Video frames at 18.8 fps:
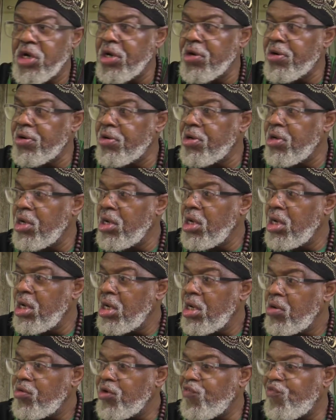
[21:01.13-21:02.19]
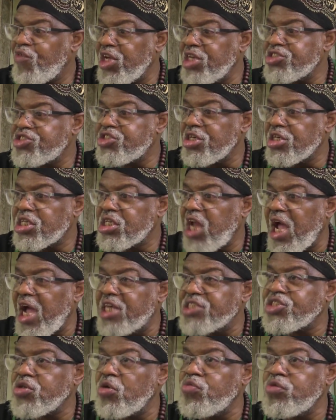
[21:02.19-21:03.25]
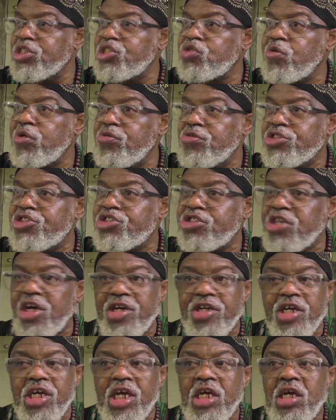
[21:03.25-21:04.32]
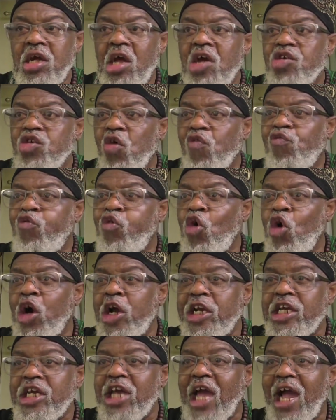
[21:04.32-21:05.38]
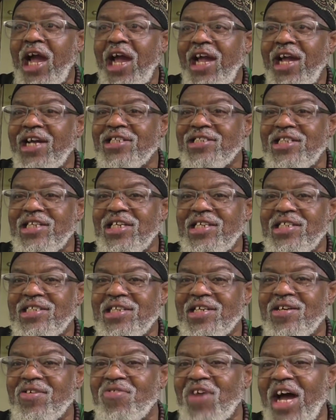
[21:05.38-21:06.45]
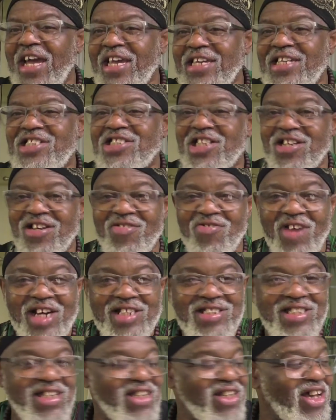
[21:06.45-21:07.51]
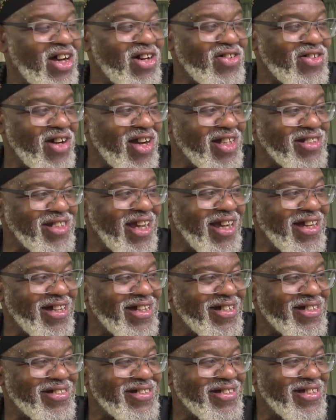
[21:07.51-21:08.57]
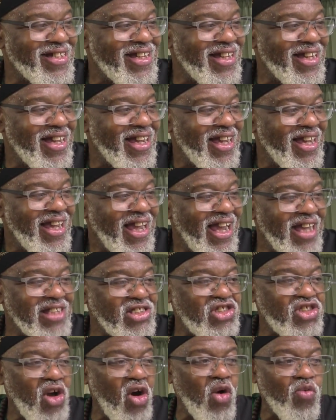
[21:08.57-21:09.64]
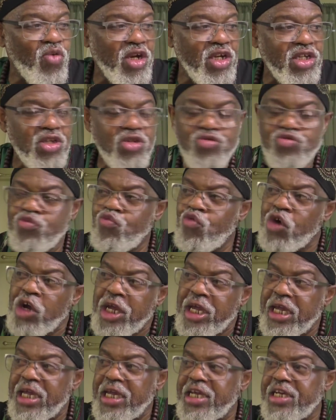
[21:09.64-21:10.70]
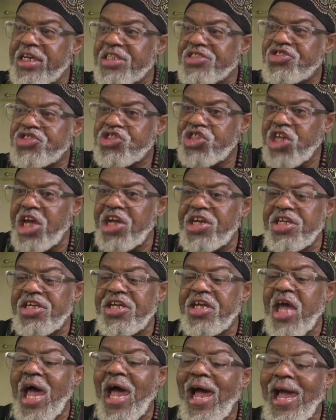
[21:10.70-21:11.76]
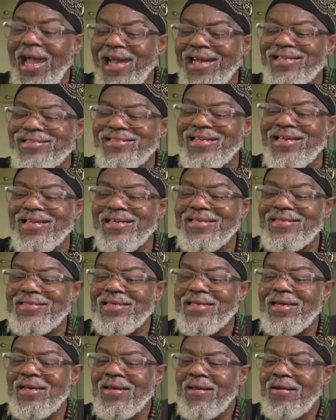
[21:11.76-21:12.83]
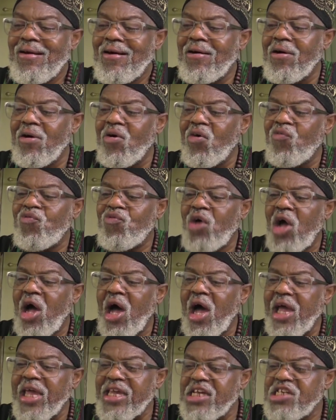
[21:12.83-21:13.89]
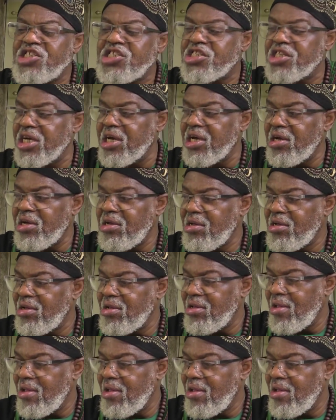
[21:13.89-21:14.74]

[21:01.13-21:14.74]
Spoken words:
ago. We finished a class in which we were studying the 40 ahadith of Aisha, radiallahu anha. And so when you read and study the ahadith of Aisha